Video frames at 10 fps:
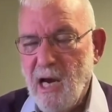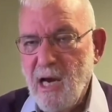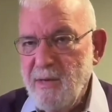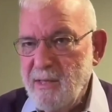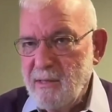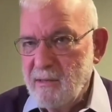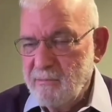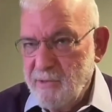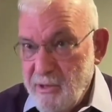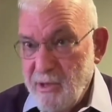I mean,
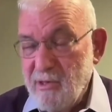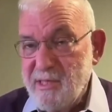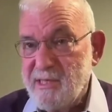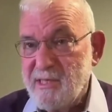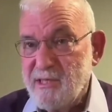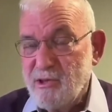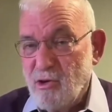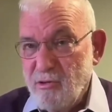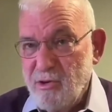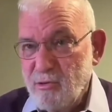ridiculous
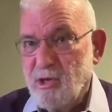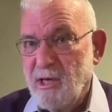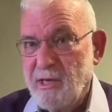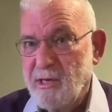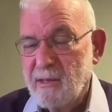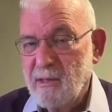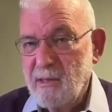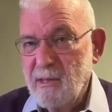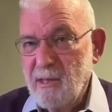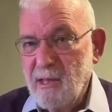story you tell here.
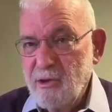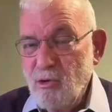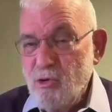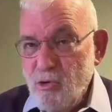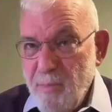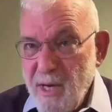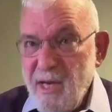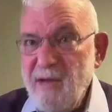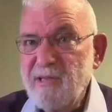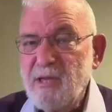You, you
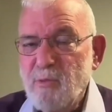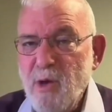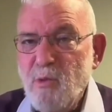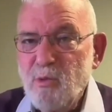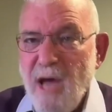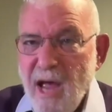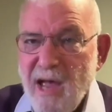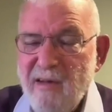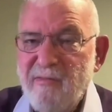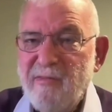believe that we would
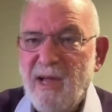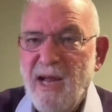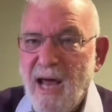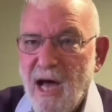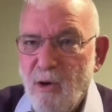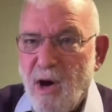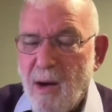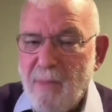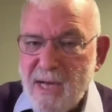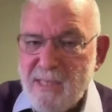have allowed
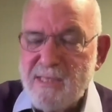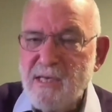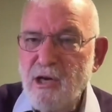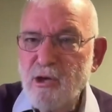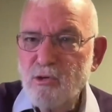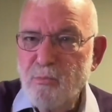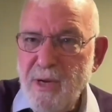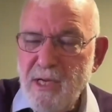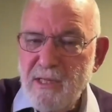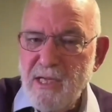Hamas to
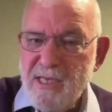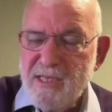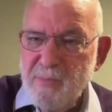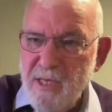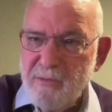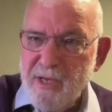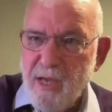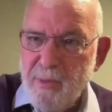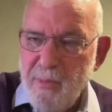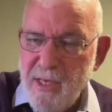build its military
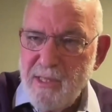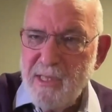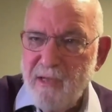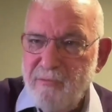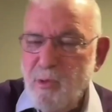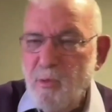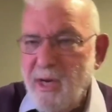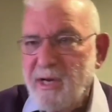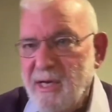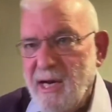capability if we
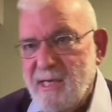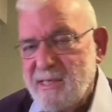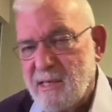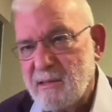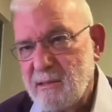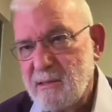were in Gaza.